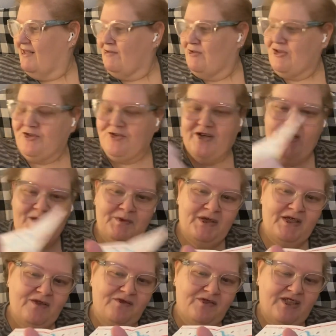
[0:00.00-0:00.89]
I was trying to
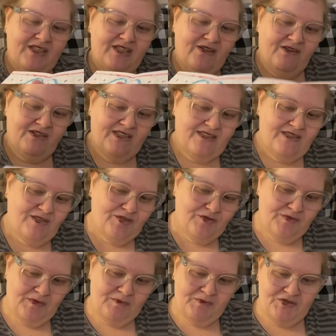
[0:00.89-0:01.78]
make a video on
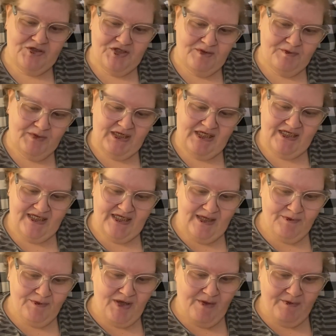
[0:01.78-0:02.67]
Instagram with Jimmy and it
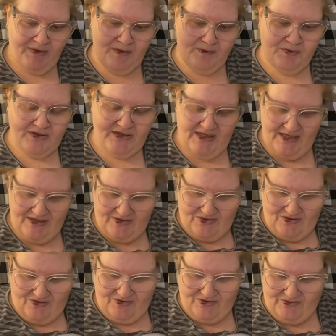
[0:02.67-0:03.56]
kept coming up with that song.